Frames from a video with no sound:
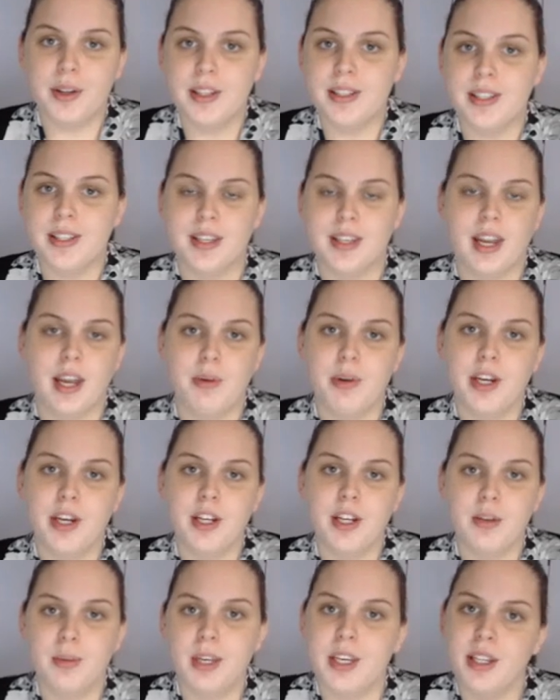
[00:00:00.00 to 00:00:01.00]
Today we're
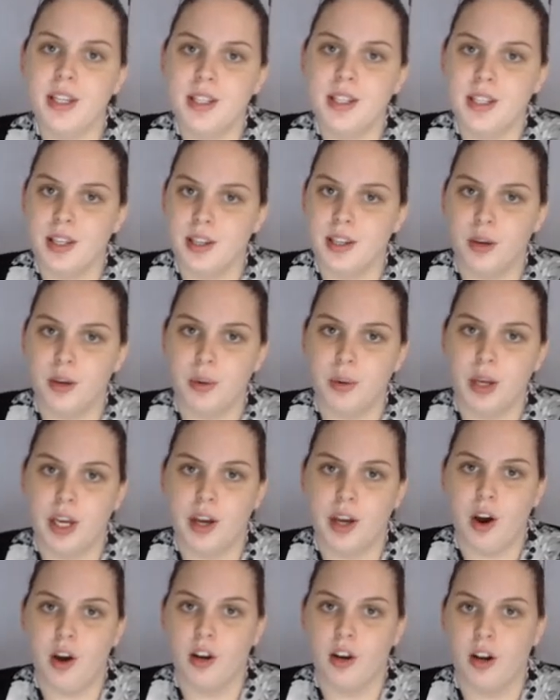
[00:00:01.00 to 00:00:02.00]
going to be
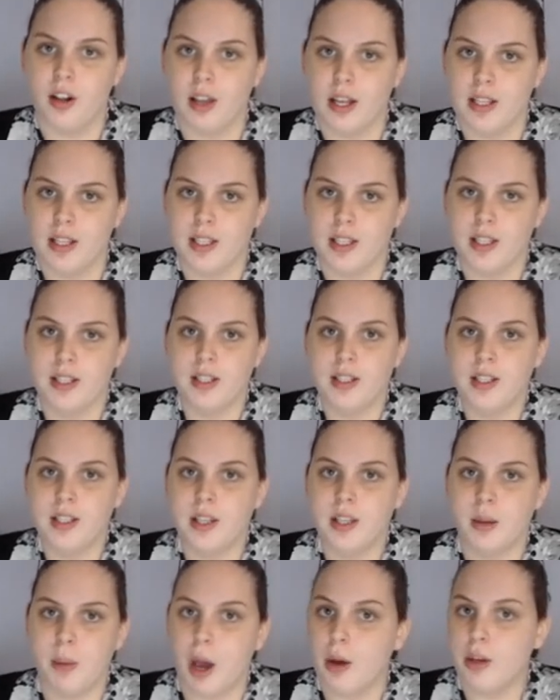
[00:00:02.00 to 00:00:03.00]
continuing on our lessons
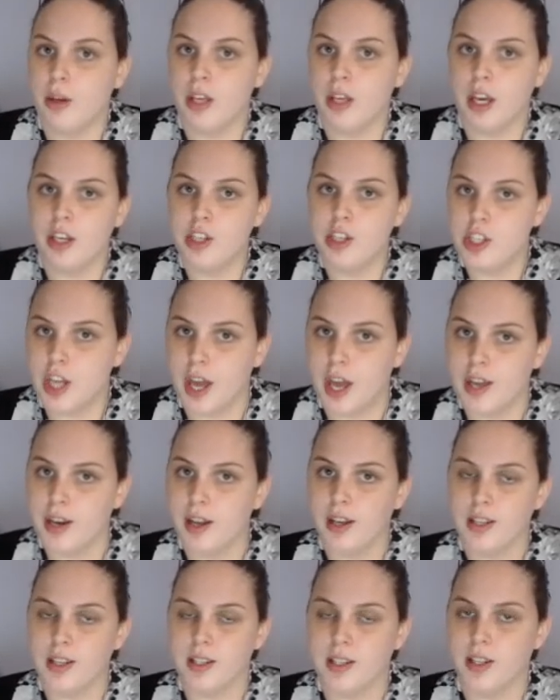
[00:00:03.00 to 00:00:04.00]
about Ye
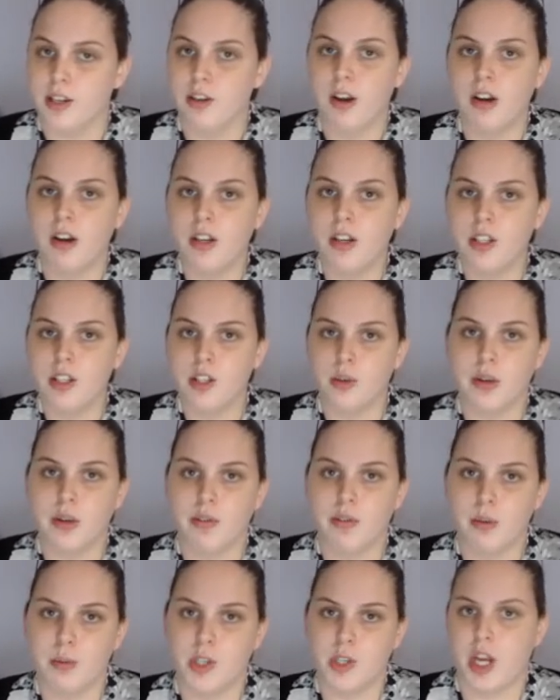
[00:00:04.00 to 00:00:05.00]
Shen, a Cinderella story
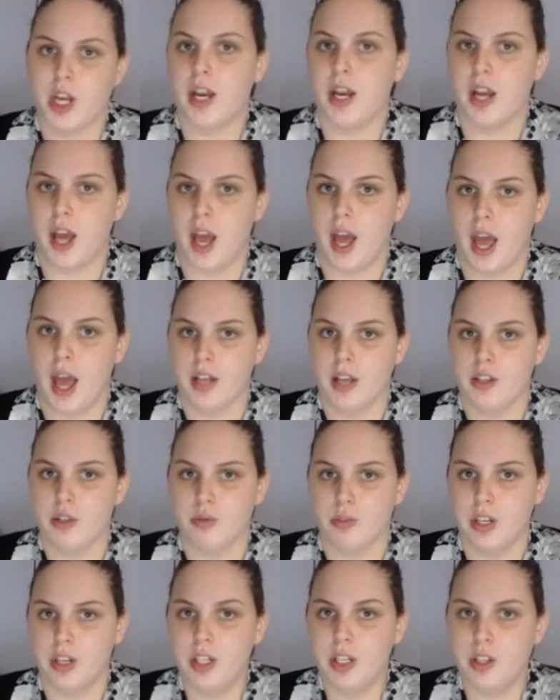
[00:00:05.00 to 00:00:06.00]
from China, as
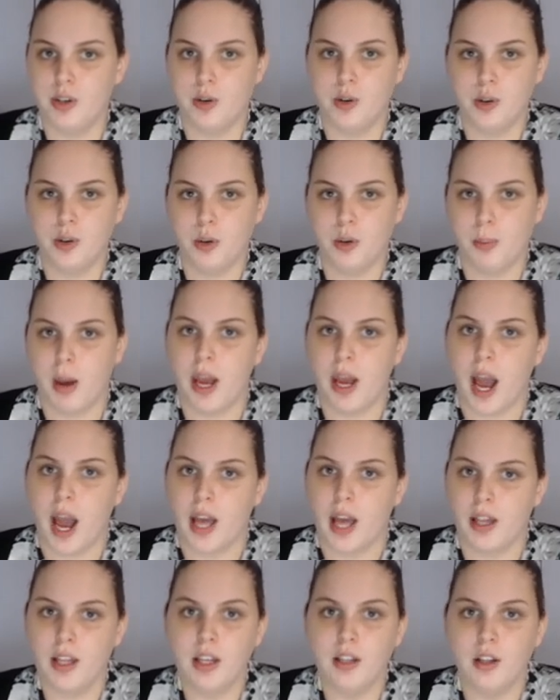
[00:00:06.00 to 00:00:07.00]
retold by
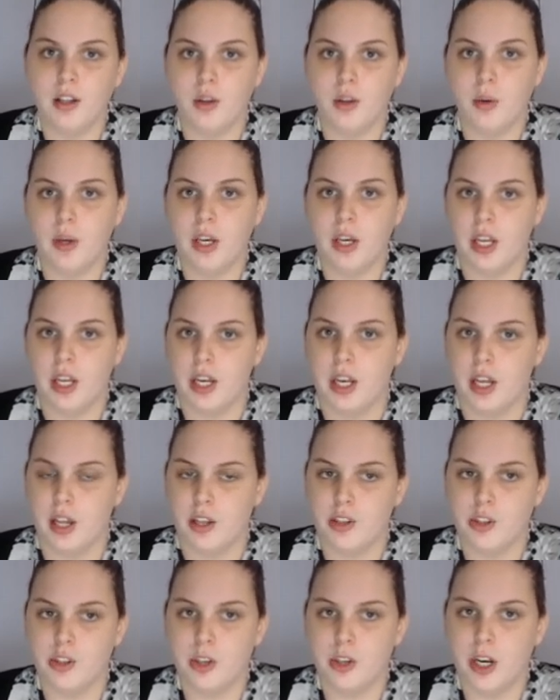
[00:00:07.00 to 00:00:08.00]
Eileen Louie and
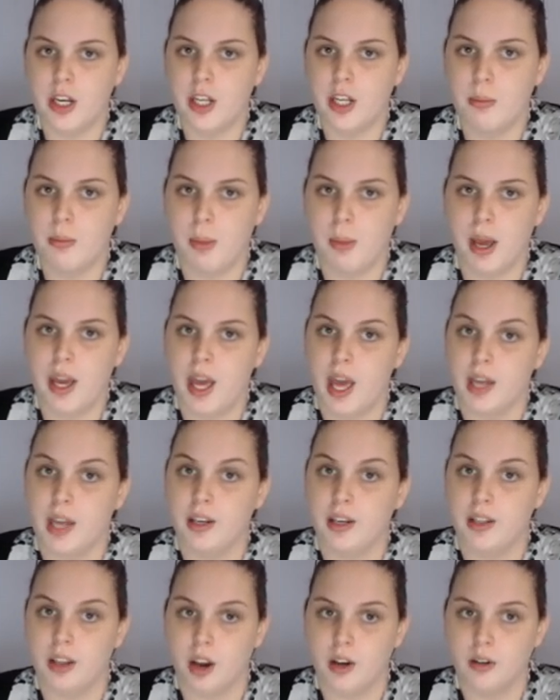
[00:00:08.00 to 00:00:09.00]
illustrated by Ed
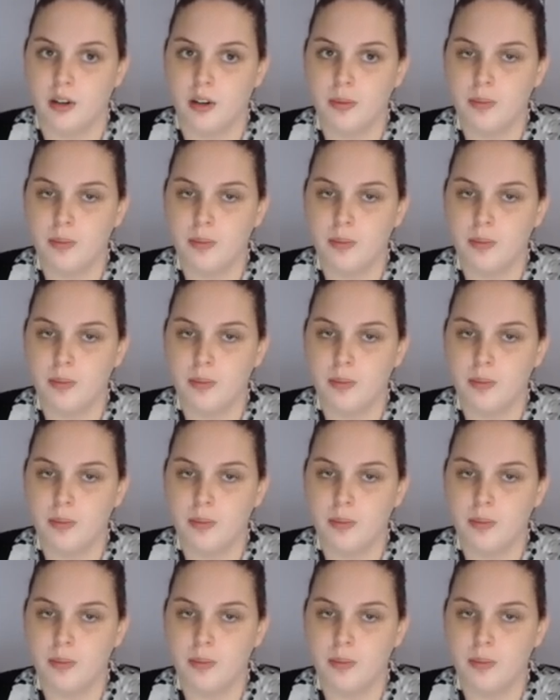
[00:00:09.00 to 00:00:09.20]
Young.